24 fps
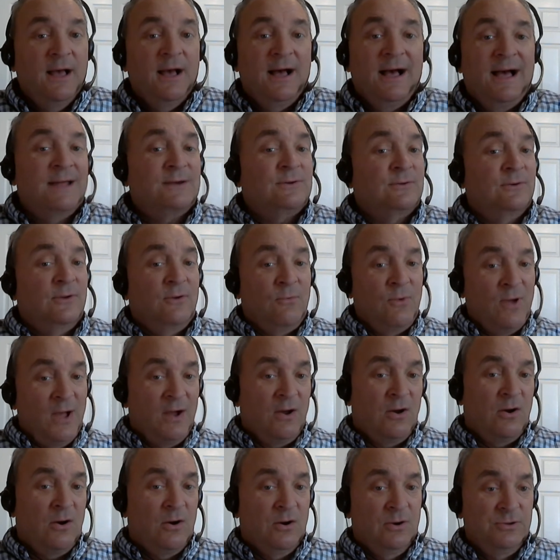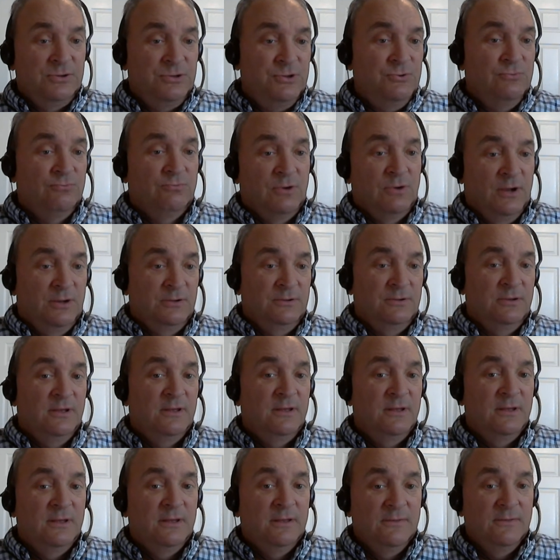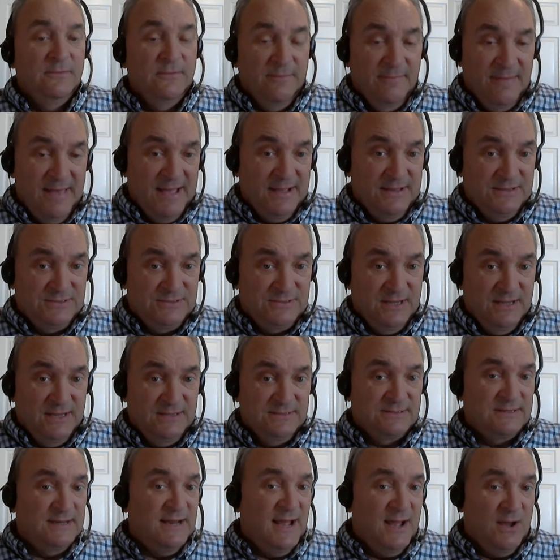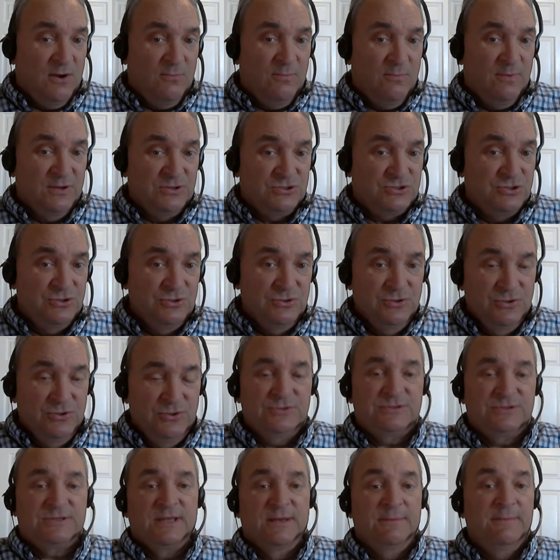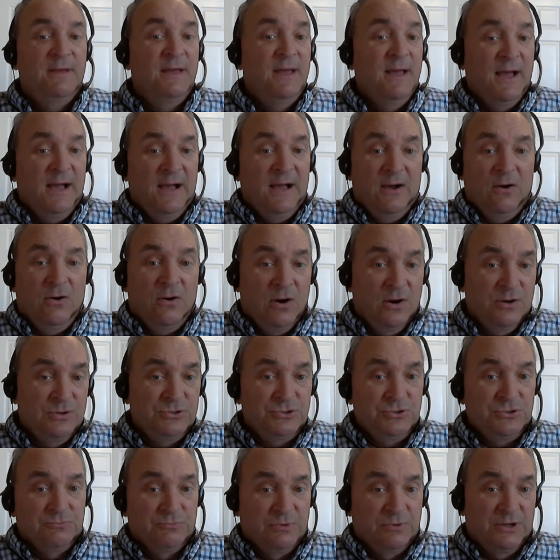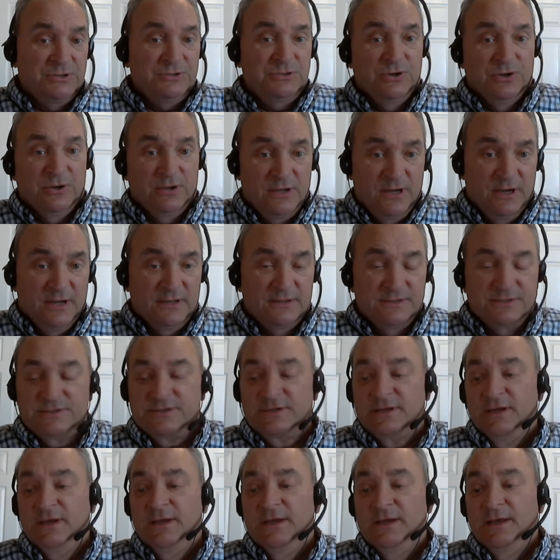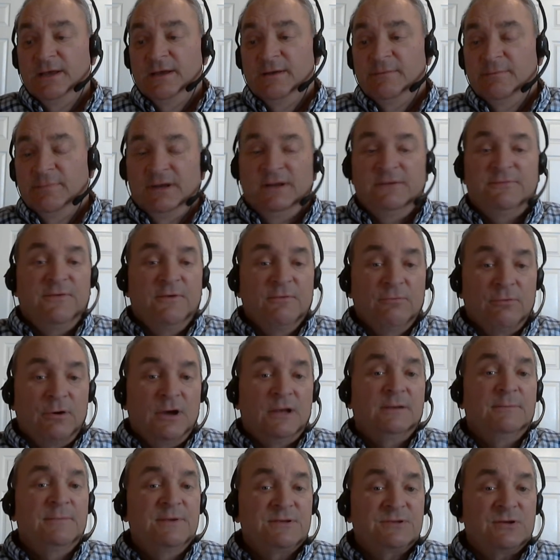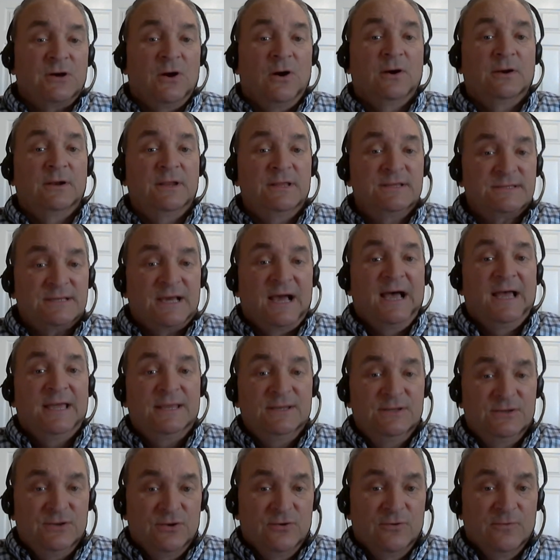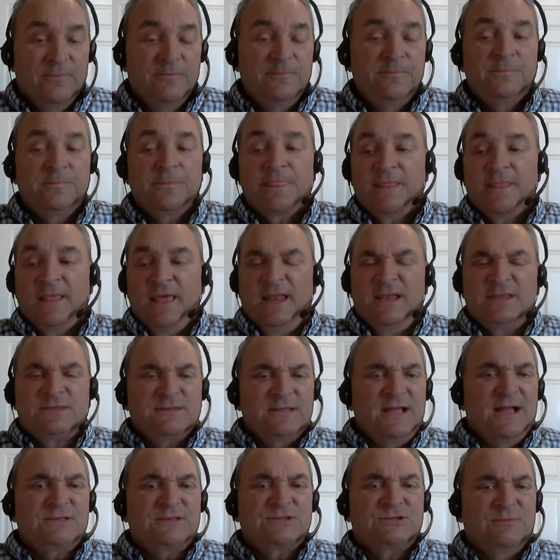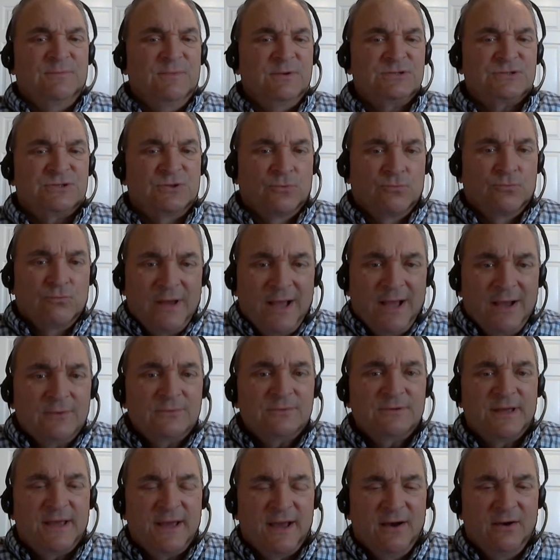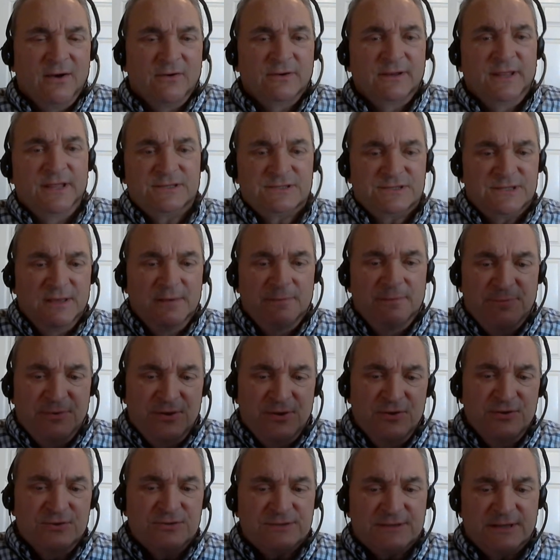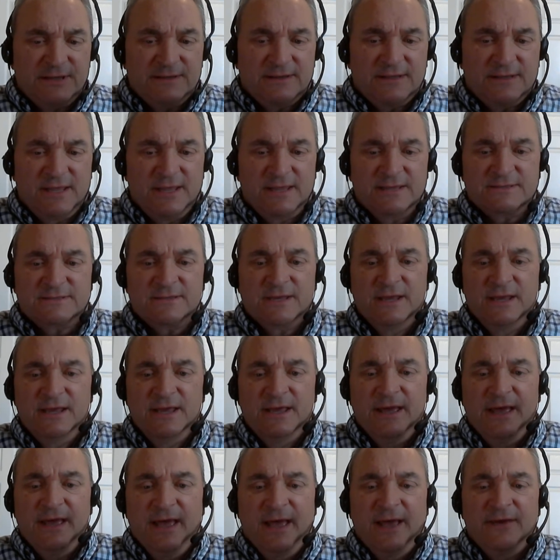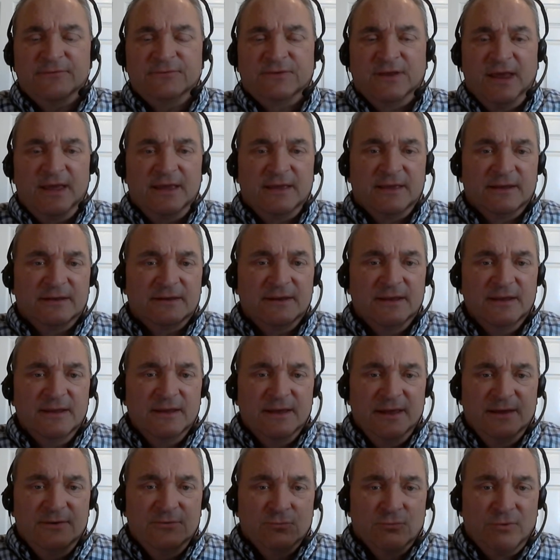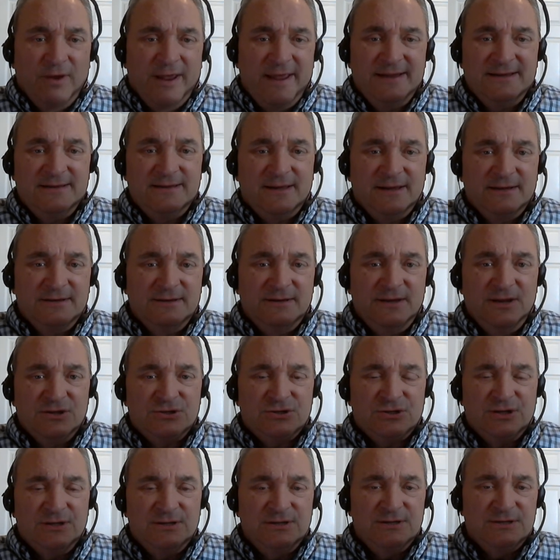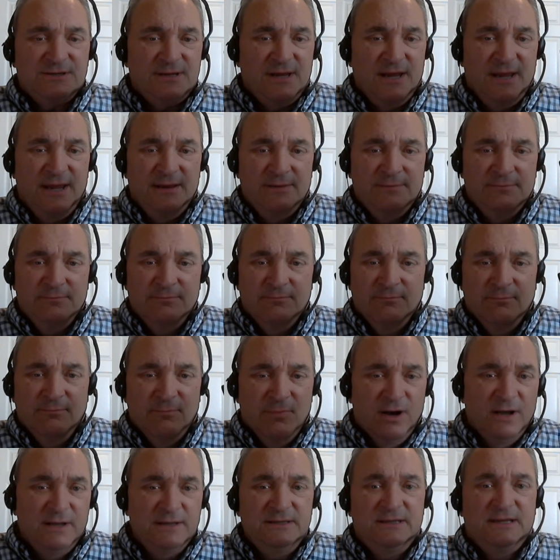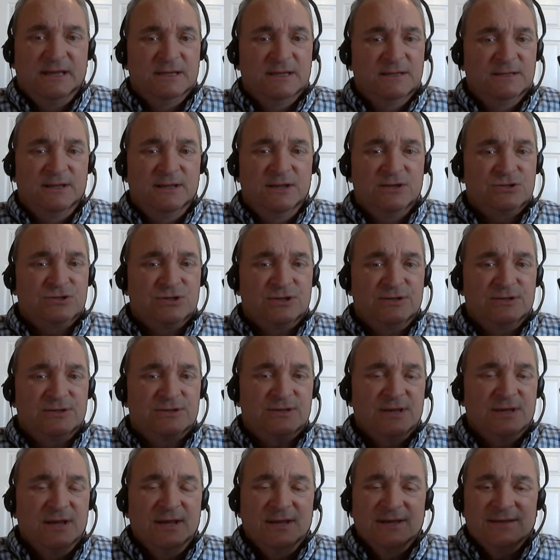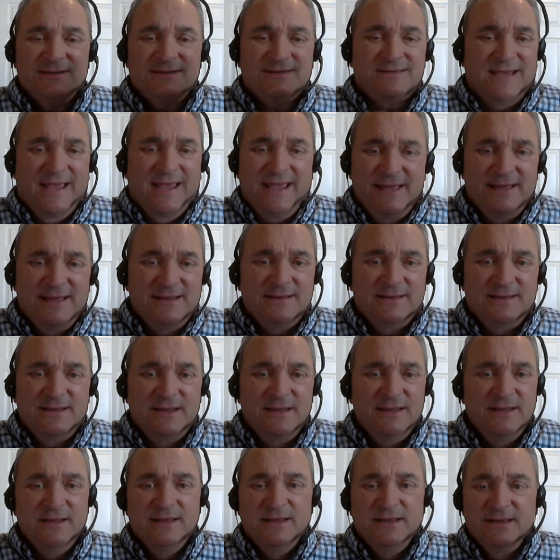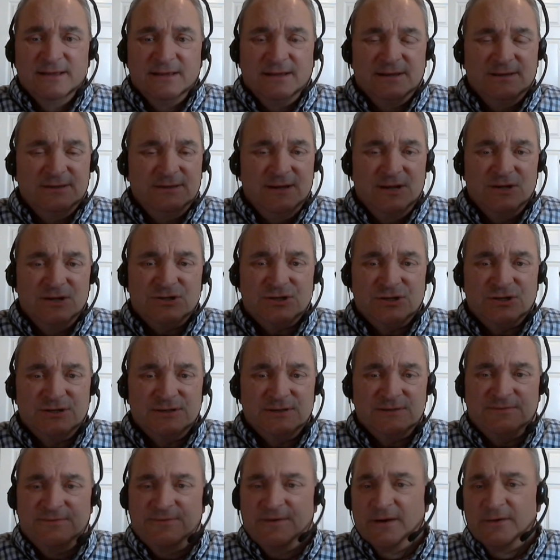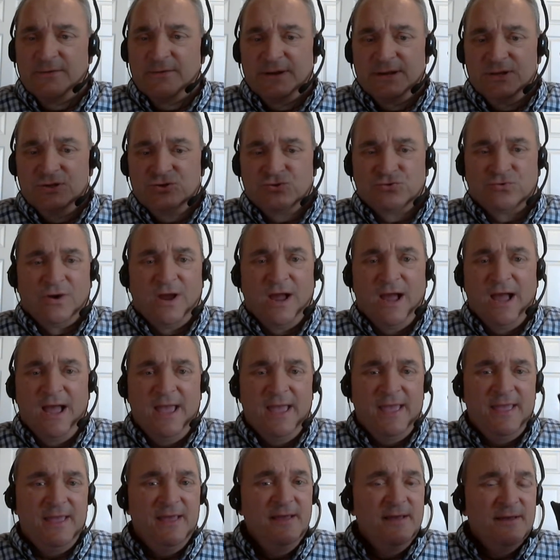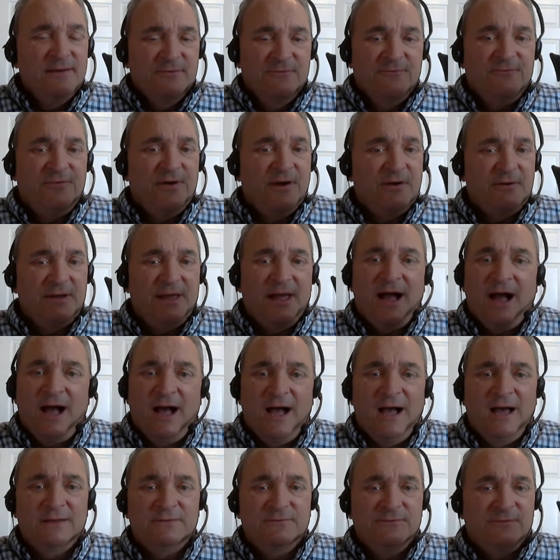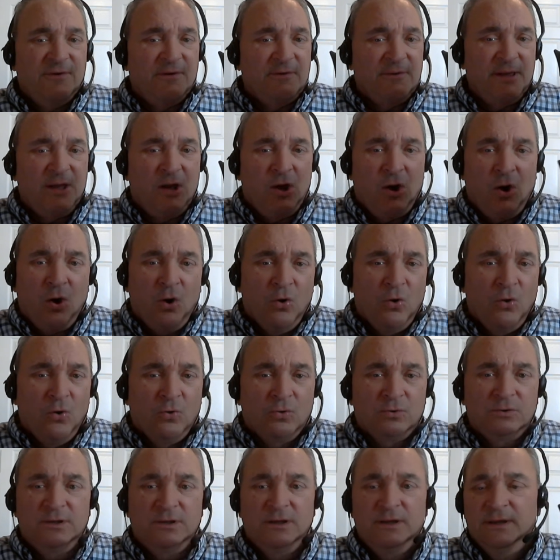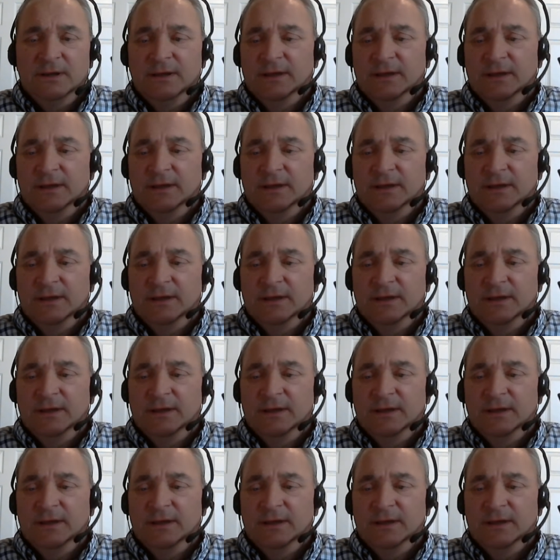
I don't know how hard you run the magazines and how much you use them, how hard you run your guns. But if you run them as hard as I do, and it's not so much the round count, it's the abuse that these have taken in rain conditions, in mud conditions, sand conditions very dry, very hot, very cold.